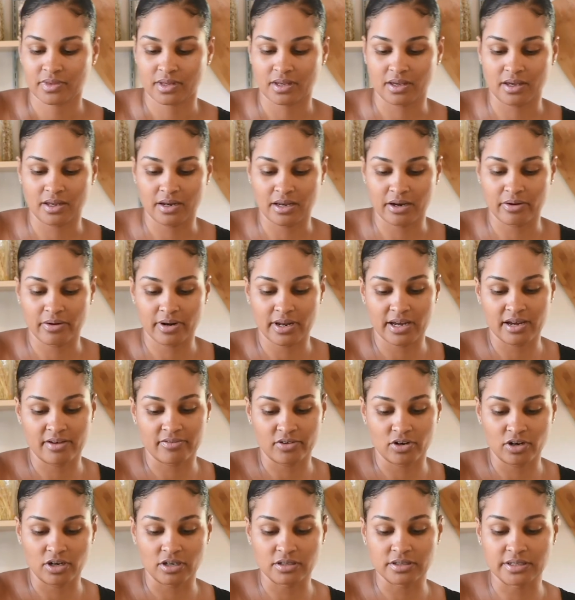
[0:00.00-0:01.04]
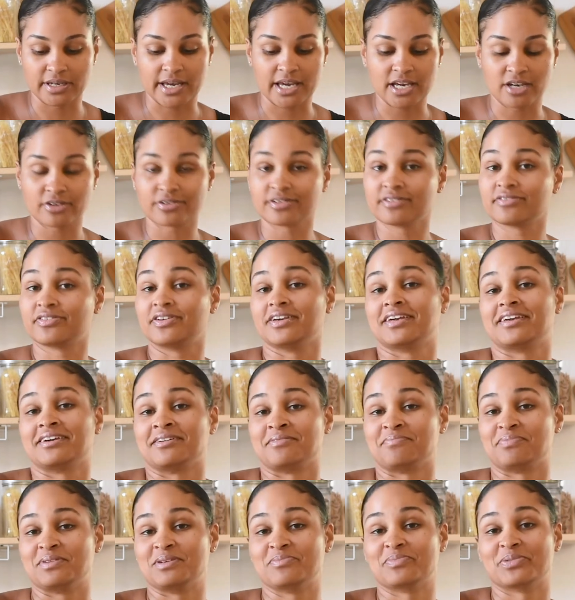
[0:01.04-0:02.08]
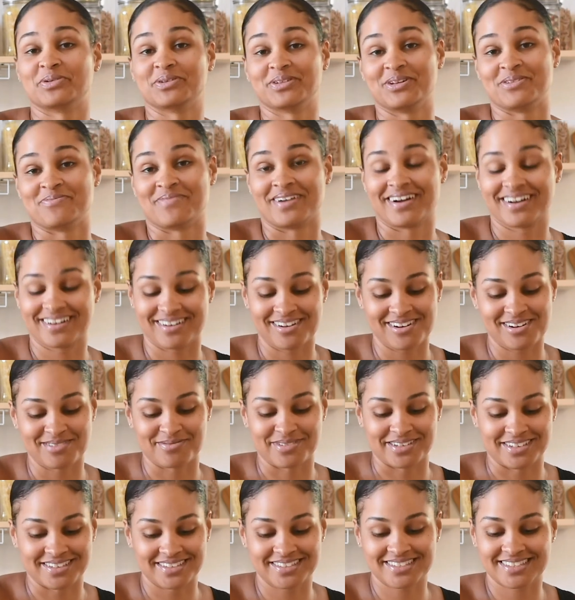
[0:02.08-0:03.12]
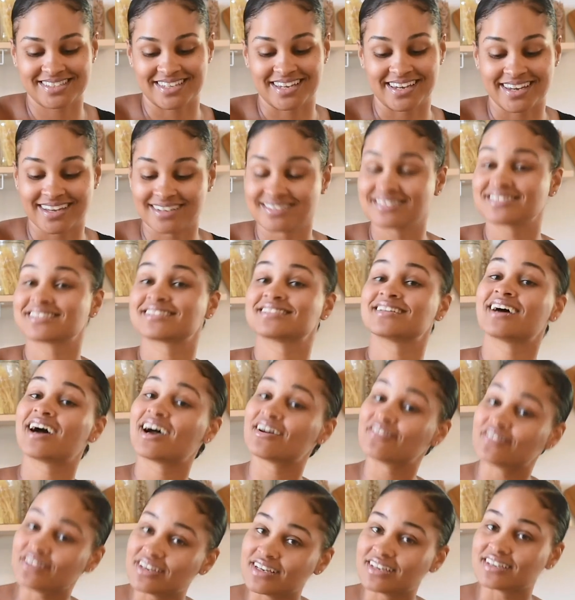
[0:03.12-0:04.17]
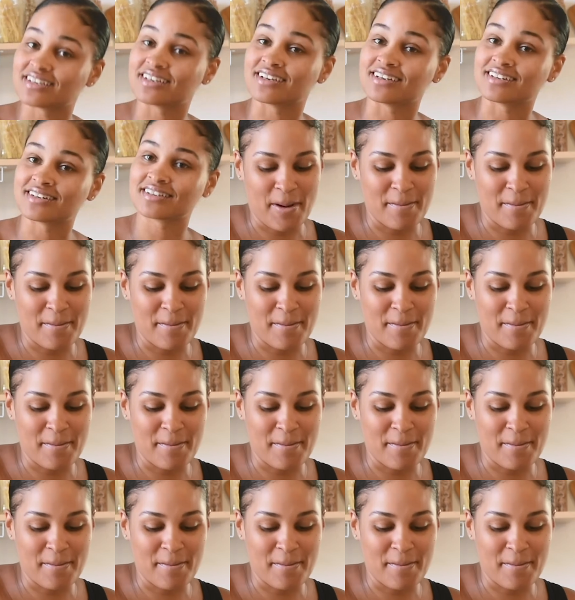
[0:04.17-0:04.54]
And I would have all the angry vegan people in my comments saying this is not vegan.